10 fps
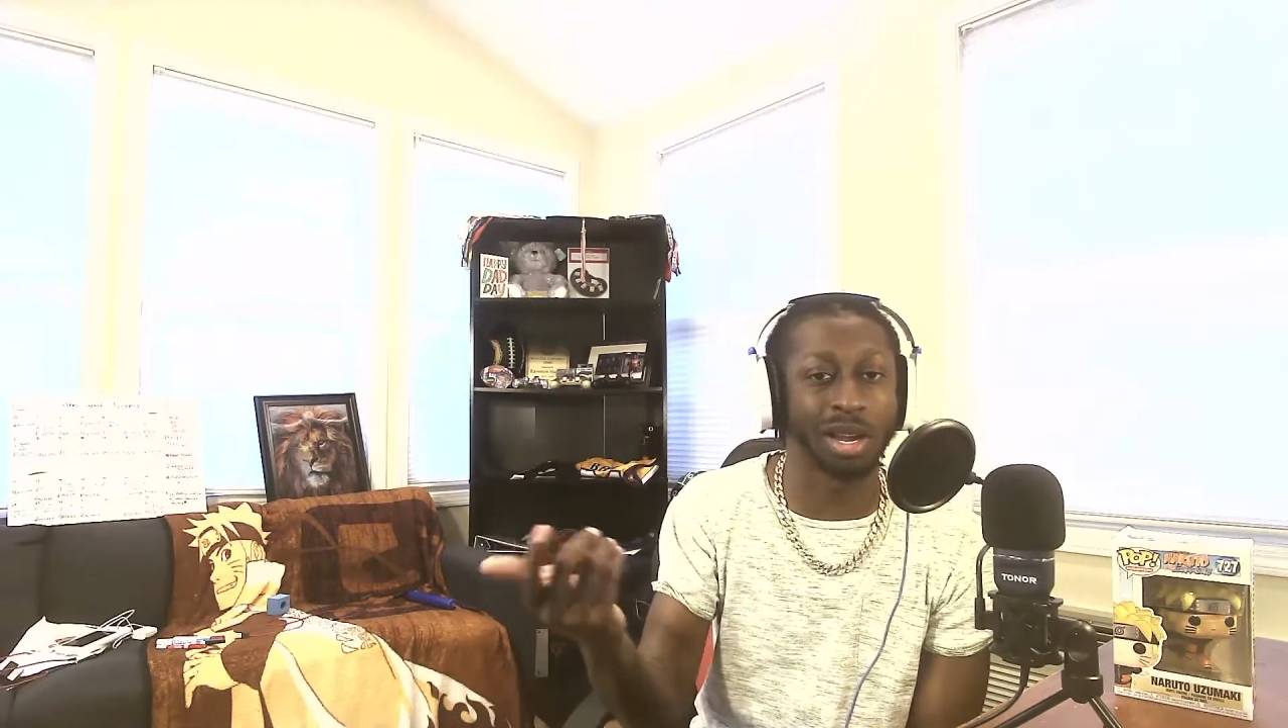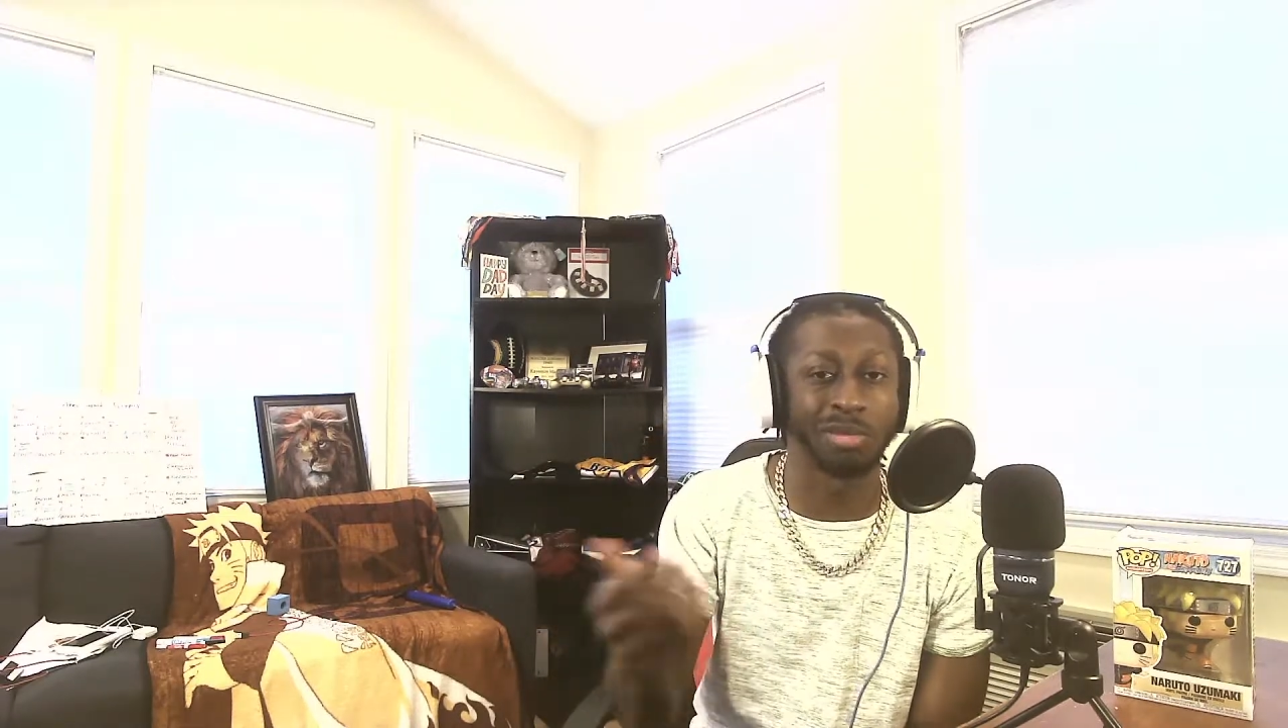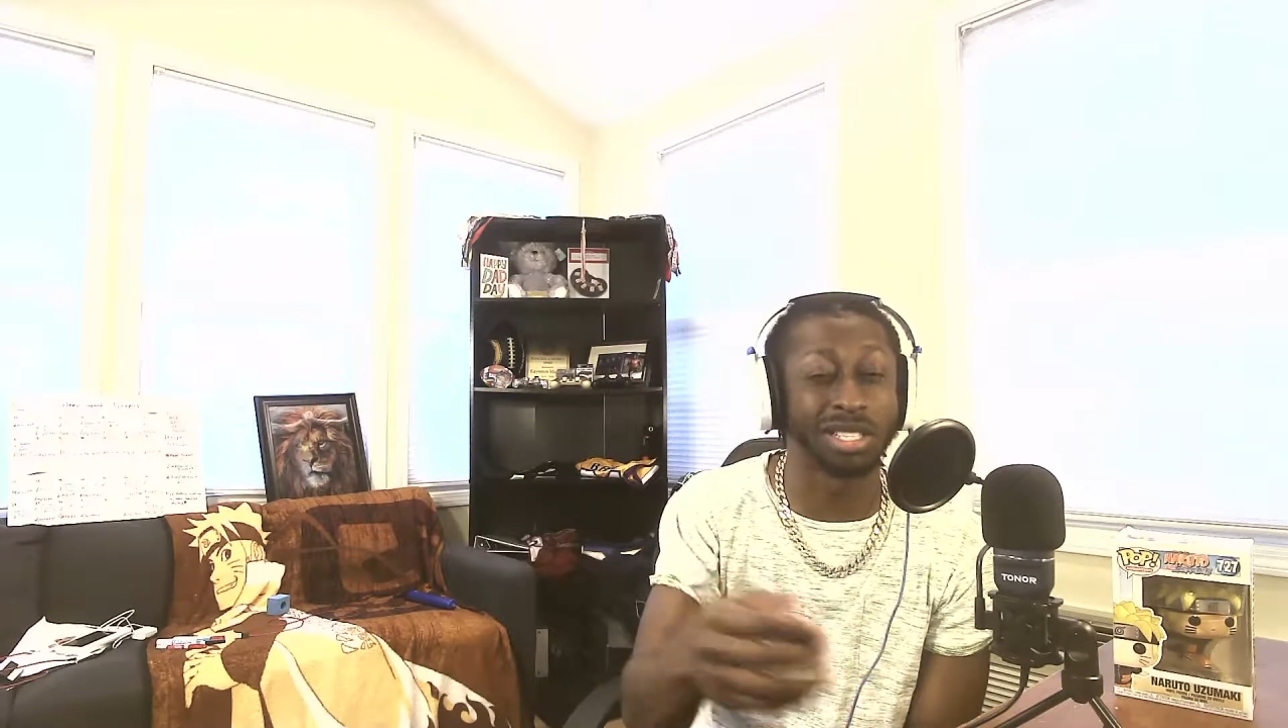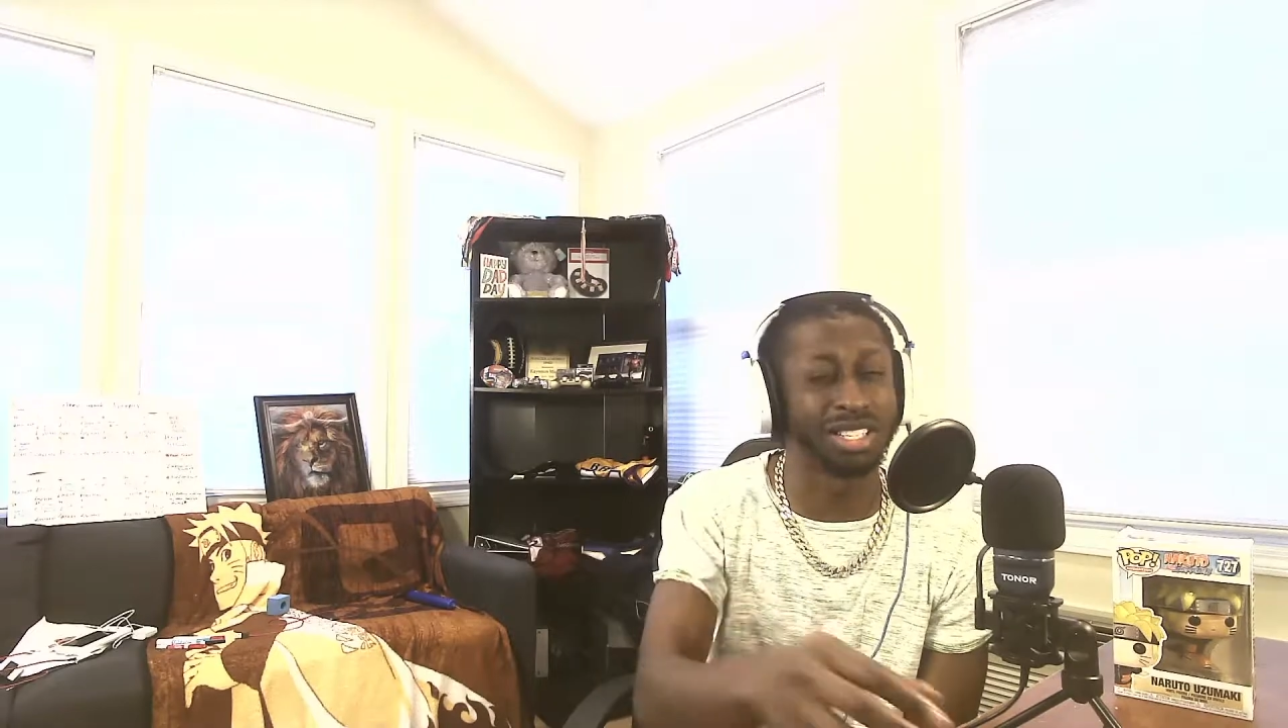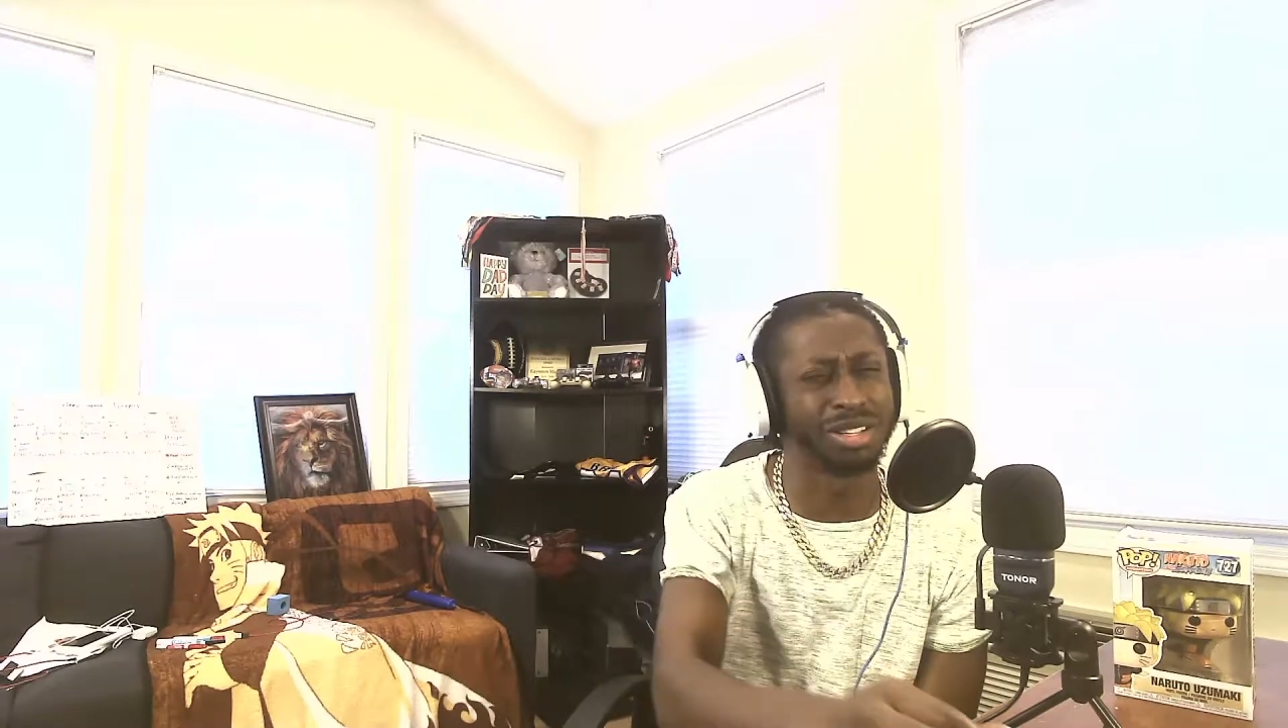but
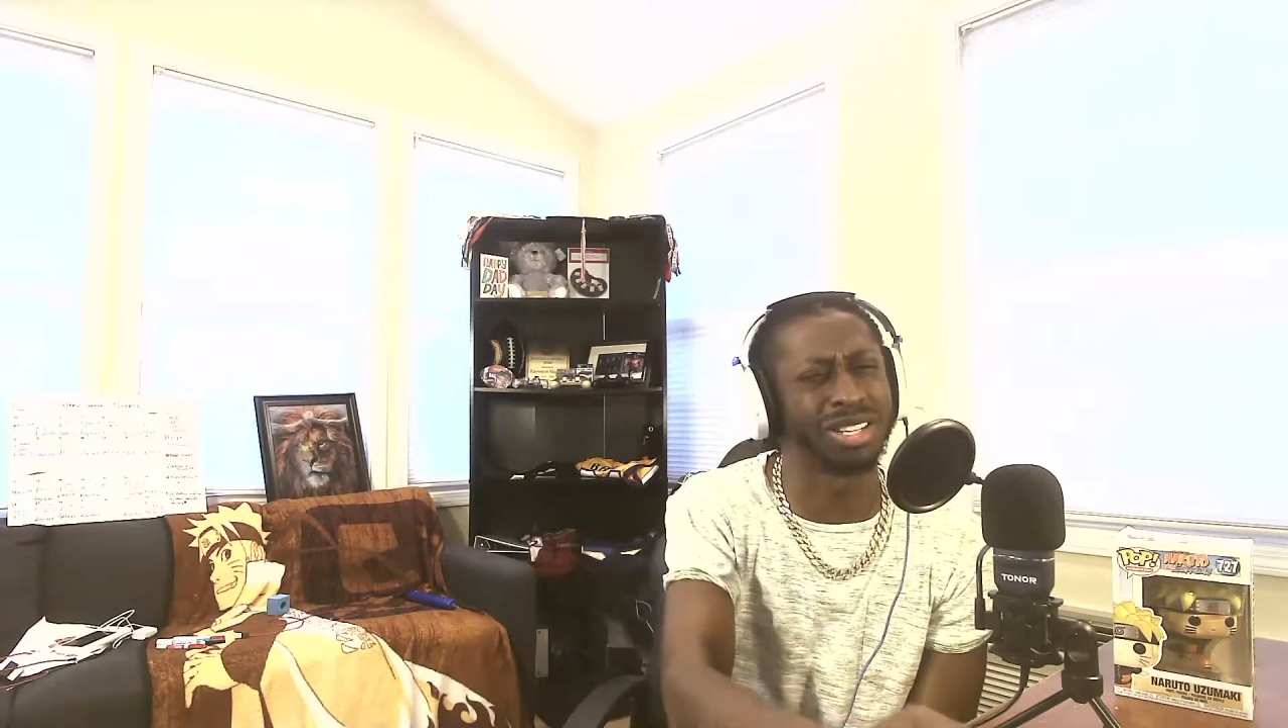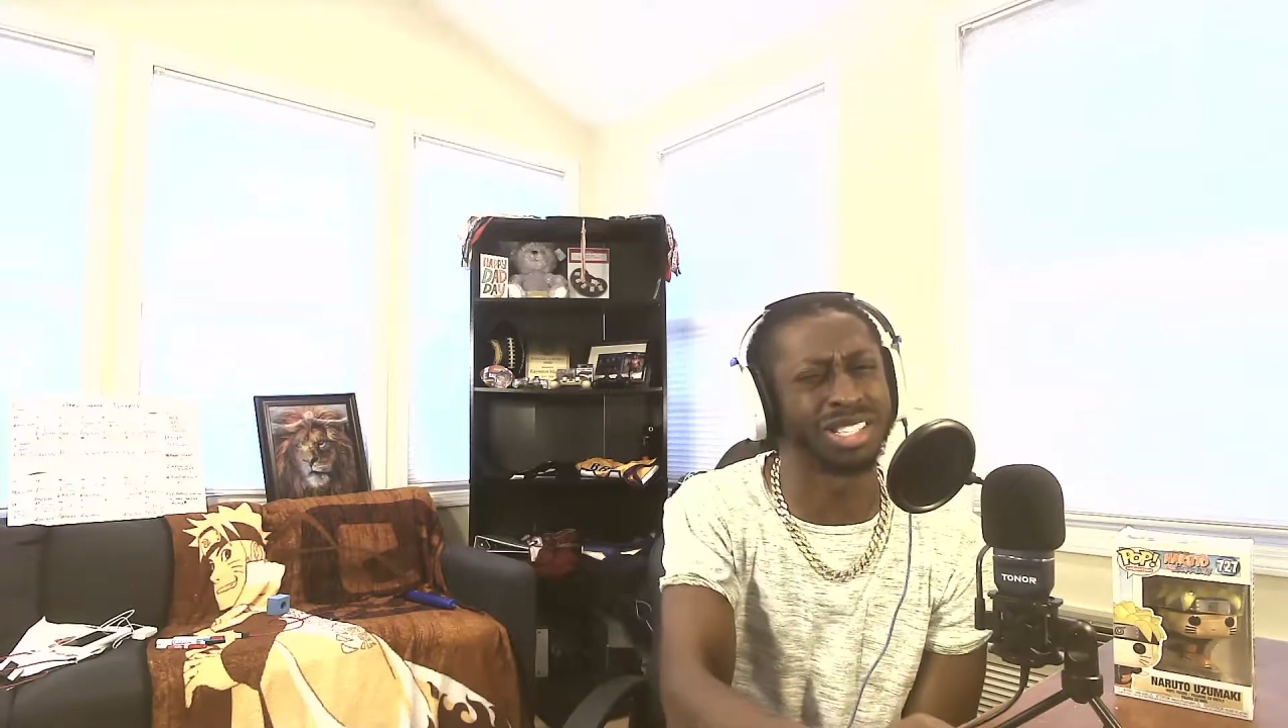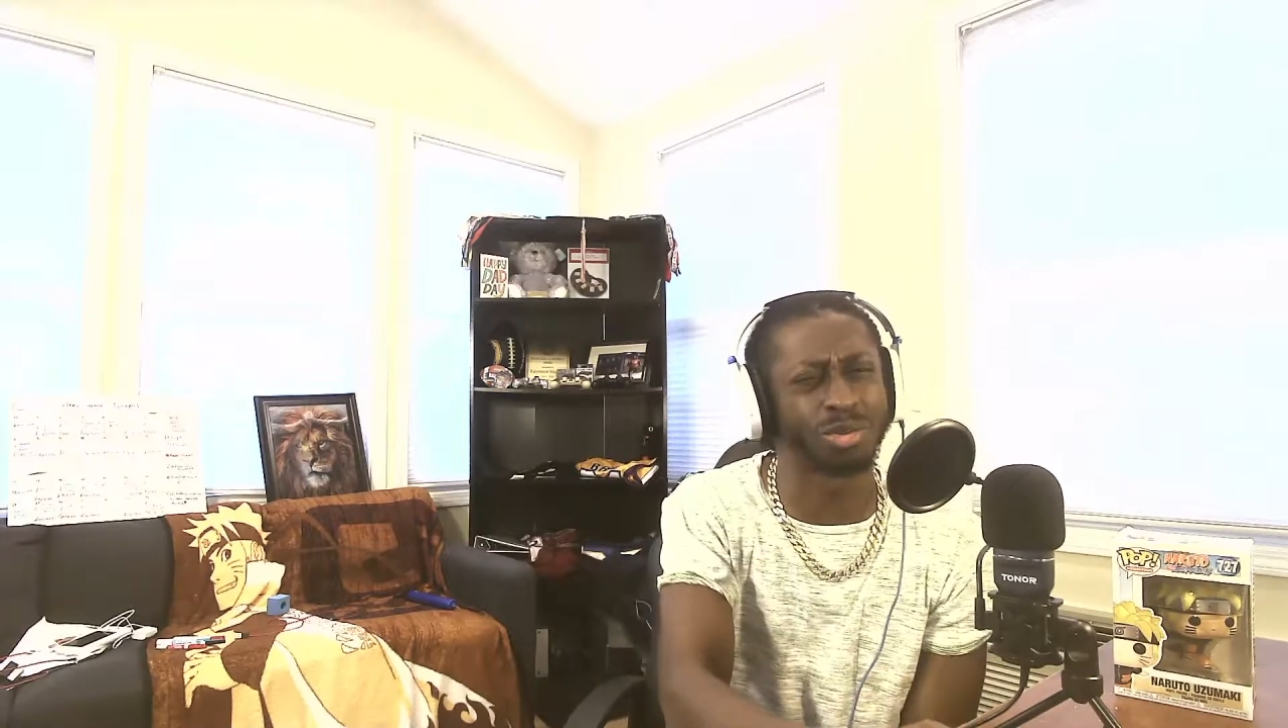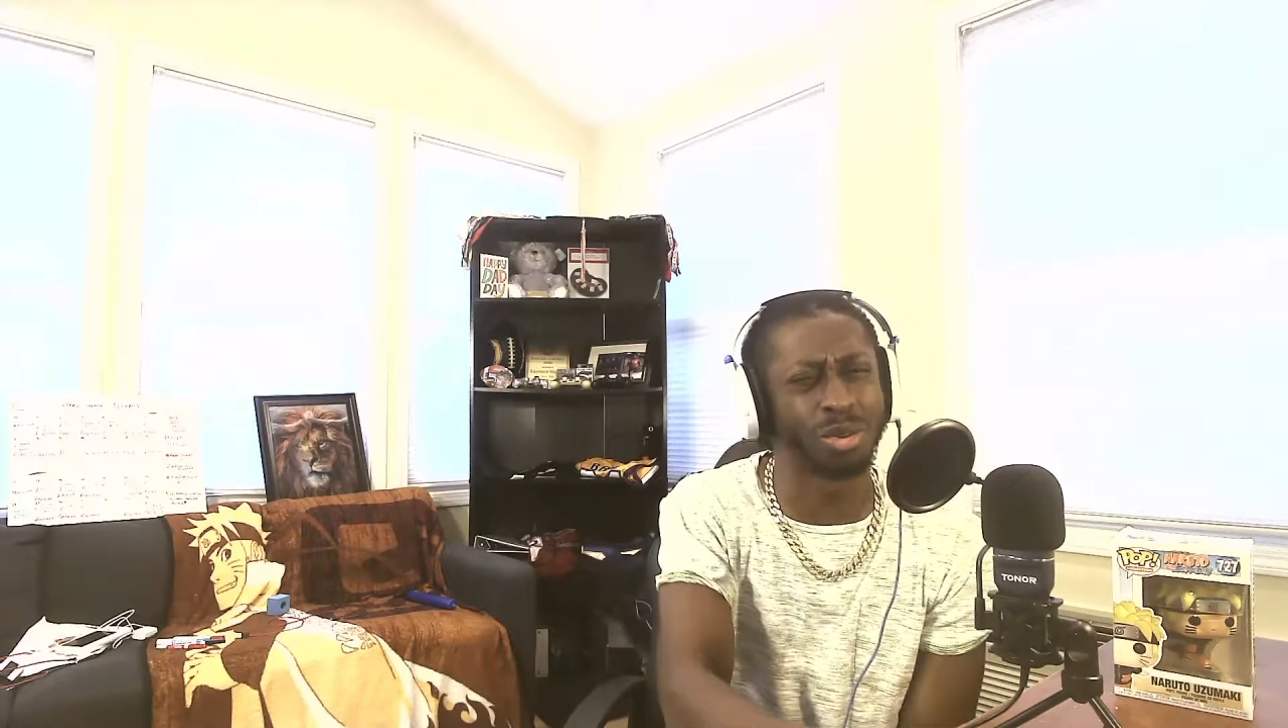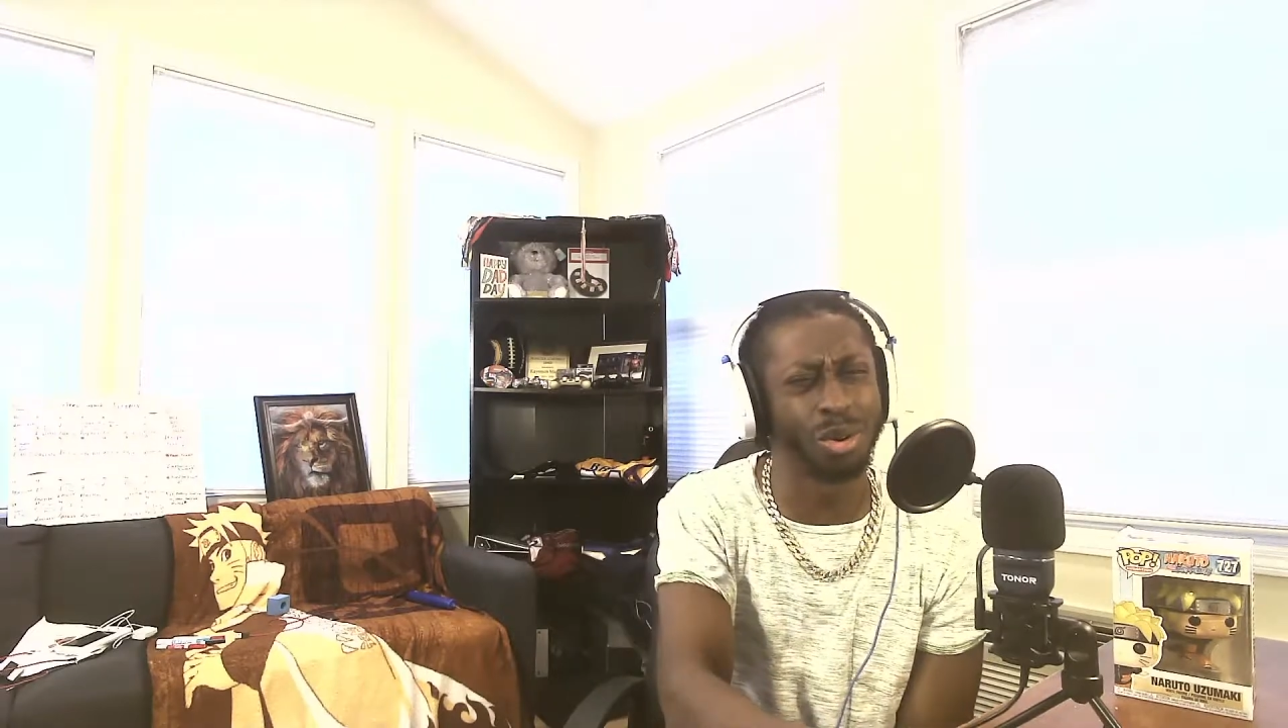still, the
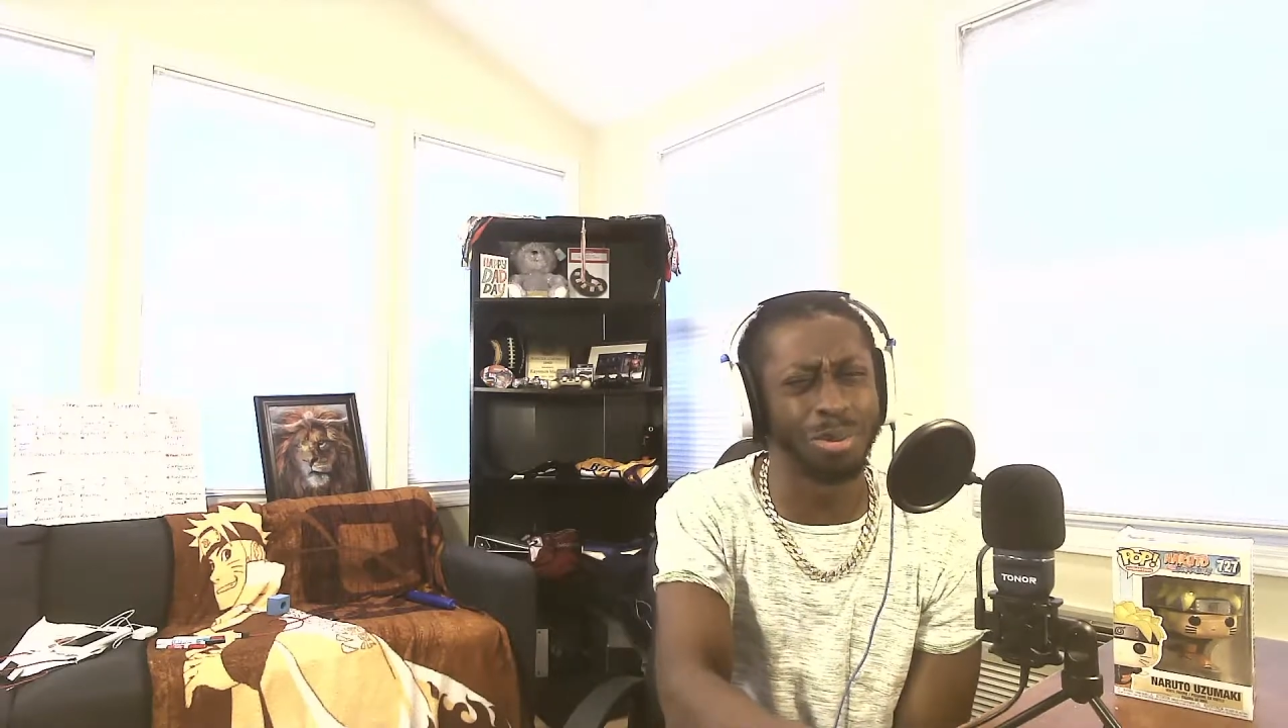scroll